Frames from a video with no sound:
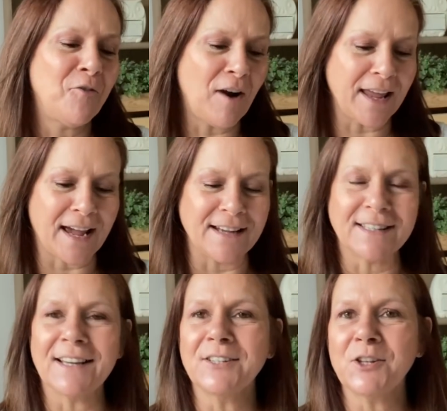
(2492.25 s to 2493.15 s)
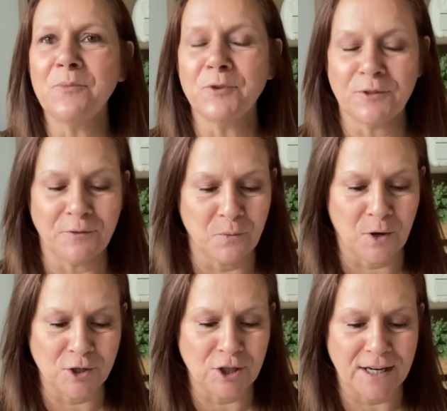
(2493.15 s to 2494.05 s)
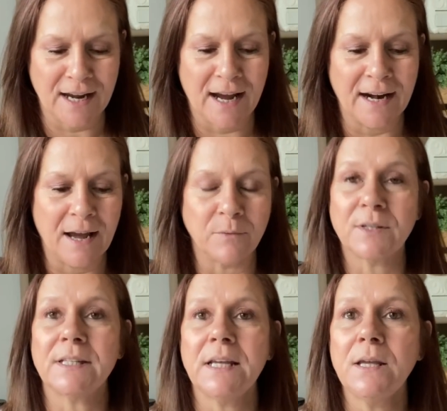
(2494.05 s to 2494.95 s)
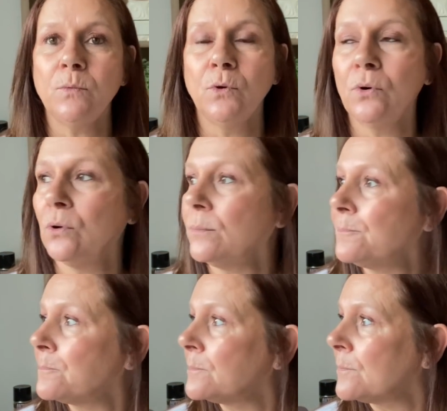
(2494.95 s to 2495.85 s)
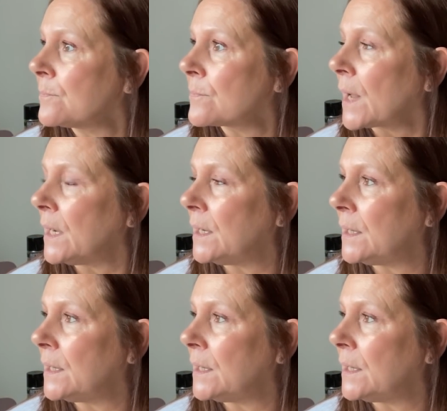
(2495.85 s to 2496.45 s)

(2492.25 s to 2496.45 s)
Right, guys, thanks so much for watching, and I will see you all. Do